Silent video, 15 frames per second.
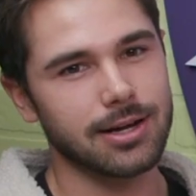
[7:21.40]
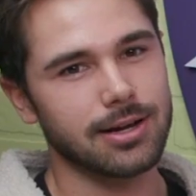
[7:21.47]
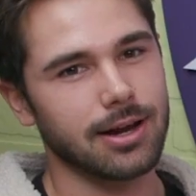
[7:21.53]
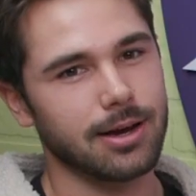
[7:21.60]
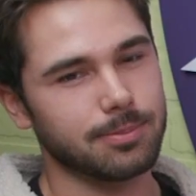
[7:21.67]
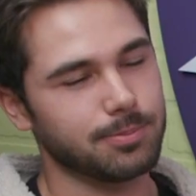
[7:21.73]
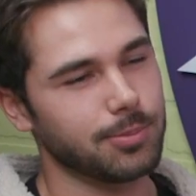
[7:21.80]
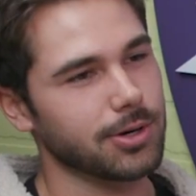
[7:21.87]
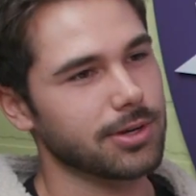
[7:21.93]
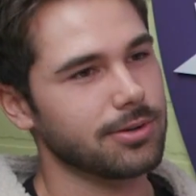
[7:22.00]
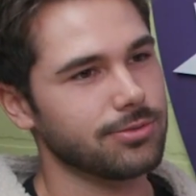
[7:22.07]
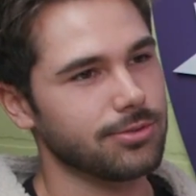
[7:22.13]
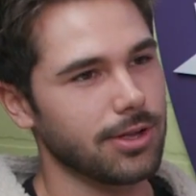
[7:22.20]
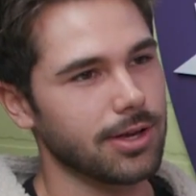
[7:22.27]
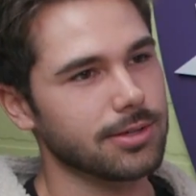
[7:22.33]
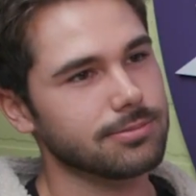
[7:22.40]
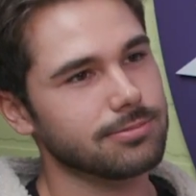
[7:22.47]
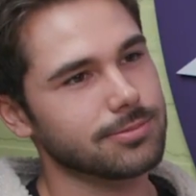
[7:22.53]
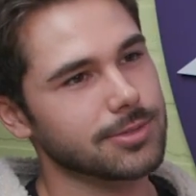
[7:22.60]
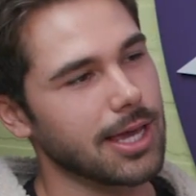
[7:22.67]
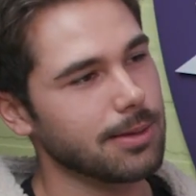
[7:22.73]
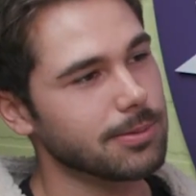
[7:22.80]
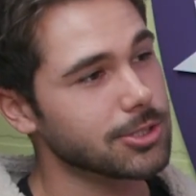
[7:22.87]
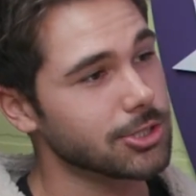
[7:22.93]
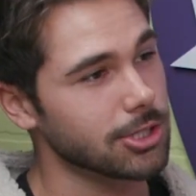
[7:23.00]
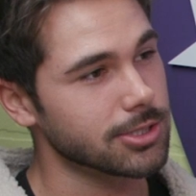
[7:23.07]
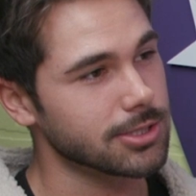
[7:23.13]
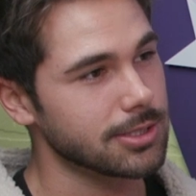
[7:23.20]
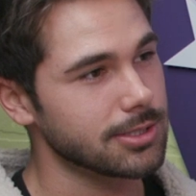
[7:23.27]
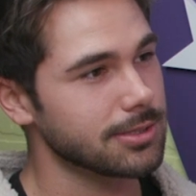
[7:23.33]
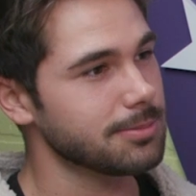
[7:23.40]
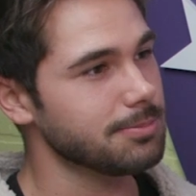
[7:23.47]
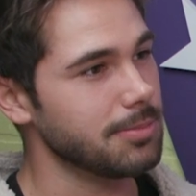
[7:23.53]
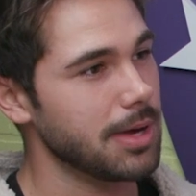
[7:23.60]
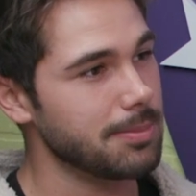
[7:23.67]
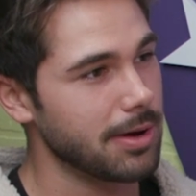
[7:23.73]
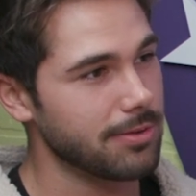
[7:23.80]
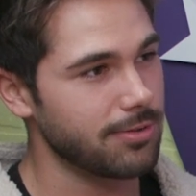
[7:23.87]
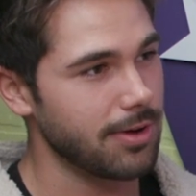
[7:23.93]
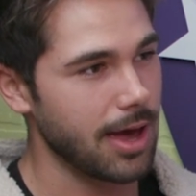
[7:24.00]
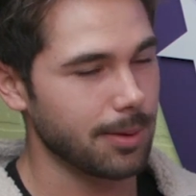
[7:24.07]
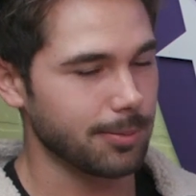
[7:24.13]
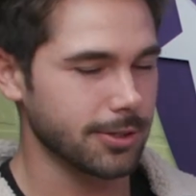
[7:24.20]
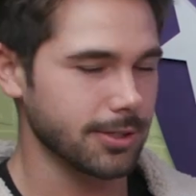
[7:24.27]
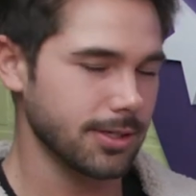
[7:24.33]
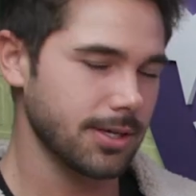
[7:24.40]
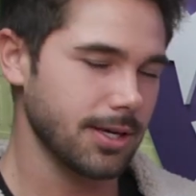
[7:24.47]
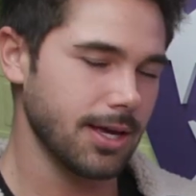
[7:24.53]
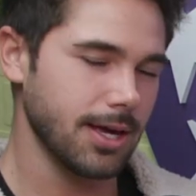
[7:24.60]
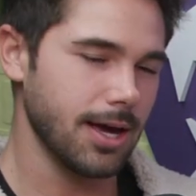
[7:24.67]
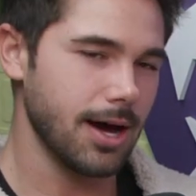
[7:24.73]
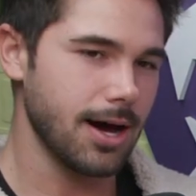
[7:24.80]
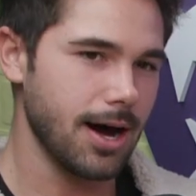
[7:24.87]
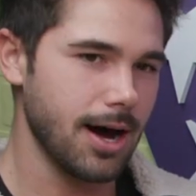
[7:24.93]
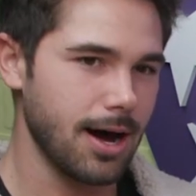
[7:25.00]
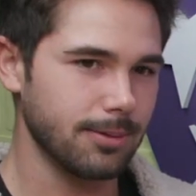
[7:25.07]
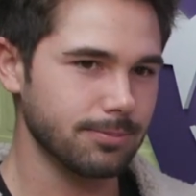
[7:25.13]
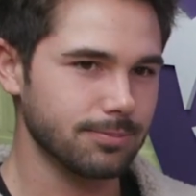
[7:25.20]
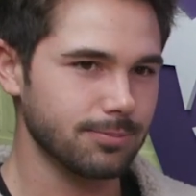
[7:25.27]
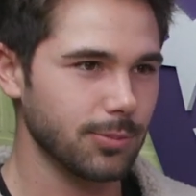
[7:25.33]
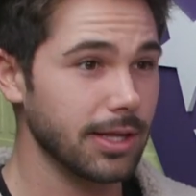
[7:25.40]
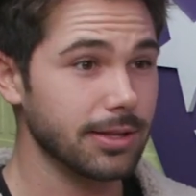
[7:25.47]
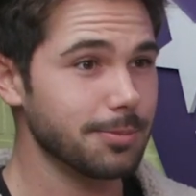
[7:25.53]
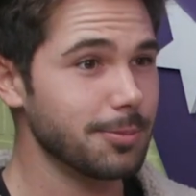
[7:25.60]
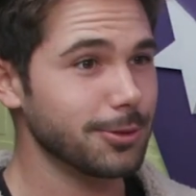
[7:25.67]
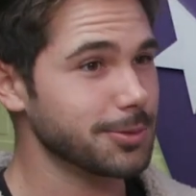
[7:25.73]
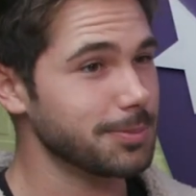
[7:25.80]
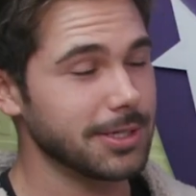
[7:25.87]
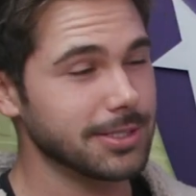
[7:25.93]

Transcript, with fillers: ended up booking a flight, came to Jersey, met my family. Um, we had the most